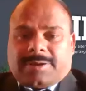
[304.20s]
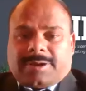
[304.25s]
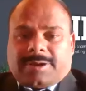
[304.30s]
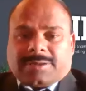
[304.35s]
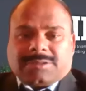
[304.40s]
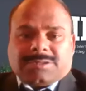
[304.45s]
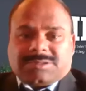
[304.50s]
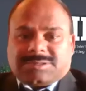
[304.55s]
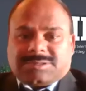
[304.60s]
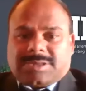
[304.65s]

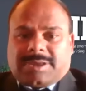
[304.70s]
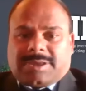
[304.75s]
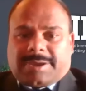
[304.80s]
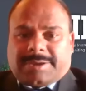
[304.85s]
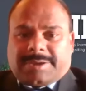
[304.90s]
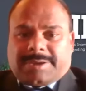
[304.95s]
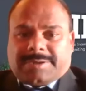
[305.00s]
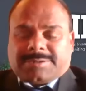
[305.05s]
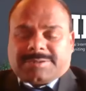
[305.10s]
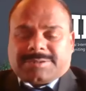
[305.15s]
other
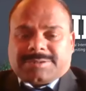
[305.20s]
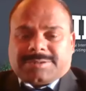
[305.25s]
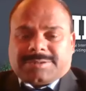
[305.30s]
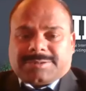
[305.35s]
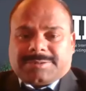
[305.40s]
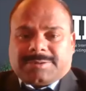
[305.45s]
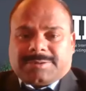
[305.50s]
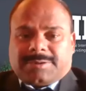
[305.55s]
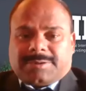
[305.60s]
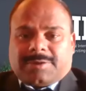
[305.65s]
side
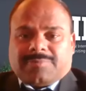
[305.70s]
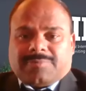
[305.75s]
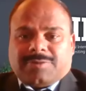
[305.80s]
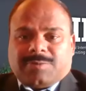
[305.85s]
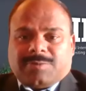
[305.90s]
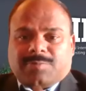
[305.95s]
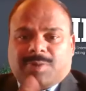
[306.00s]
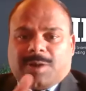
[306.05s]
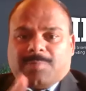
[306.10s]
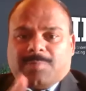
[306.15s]

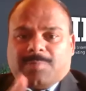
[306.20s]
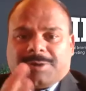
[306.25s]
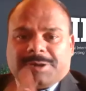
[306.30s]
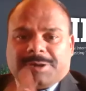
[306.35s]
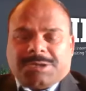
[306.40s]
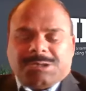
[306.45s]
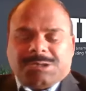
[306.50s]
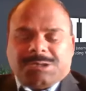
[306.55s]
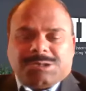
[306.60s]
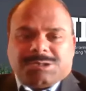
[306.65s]
of the
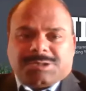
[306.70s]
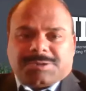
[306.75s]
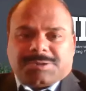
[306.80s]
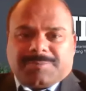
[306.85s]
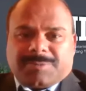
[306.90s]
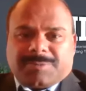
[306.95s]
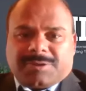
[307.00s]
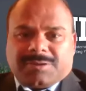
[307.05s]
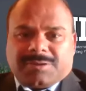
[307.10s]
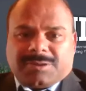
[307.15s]
population
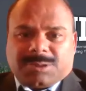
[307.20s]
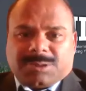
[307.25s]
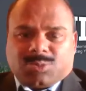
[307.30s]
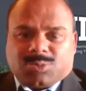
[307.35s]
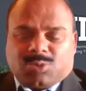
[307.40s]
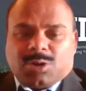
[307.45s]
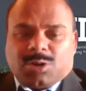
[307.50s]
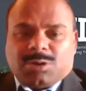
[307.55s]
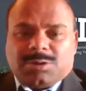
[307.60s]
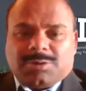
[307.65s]
in this
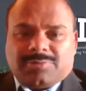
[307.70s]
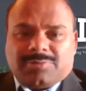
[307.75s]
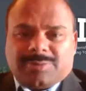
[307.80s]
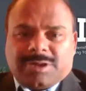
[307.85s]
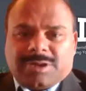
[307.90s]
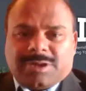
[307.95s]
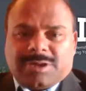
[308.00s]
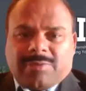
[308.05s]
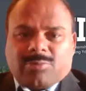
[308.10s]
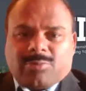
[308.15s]
world, we
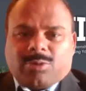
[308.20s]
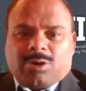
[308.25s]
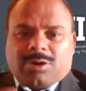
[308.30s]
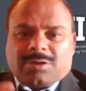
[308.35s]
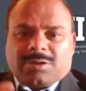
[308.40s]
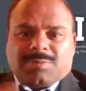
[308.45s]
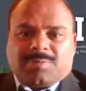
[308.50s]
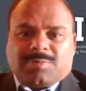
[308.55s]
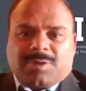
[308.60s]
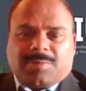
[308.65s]
have
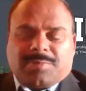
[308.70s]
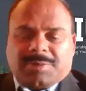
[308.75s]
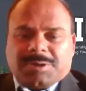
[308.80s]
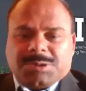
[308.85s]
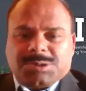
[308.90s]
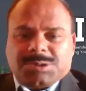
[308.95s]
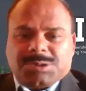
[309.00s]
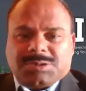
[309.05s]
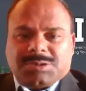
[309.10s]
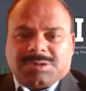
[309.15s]
got the
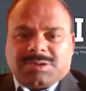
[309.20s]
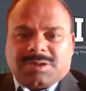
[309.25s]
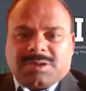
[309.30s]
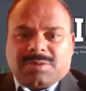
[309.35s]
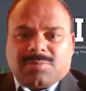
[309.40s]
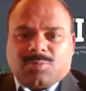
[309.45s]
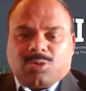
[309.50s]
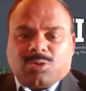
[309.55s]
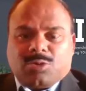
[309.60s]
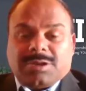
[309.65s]
population
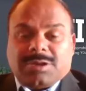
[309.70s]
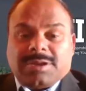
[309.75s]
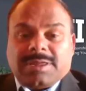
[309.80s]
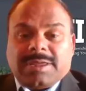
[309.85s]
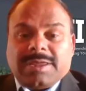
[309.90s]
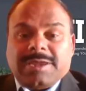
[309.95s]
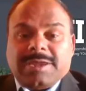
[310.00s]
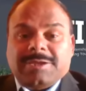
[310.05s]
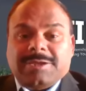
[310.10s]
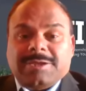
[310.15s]
more than
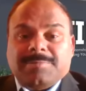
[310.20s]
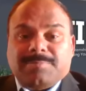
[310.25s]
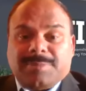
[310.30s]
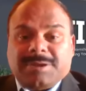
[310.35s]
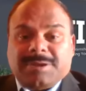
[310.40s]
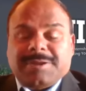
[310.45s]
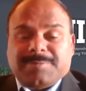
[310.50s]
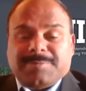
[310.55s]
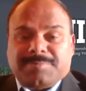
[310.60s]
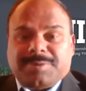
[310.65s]
8
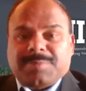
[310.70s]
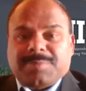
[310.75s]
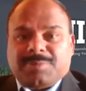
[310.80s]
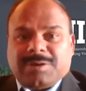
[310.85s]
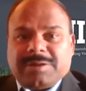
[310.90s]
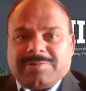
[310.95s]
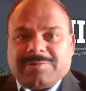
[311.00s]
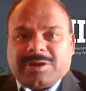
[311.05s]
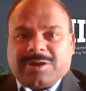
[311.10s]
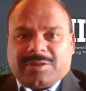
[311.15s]
billion people
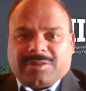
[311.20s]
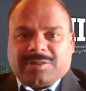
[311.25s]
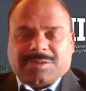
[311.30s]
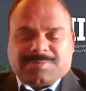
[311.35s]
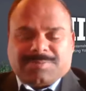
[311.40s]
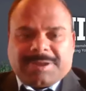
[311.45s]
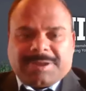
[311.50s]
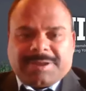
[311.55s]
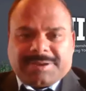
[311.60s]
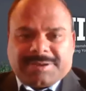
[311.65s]
living on
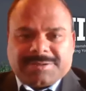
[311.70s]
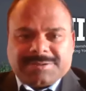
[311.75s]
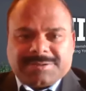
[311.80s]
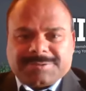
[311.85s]
this planet.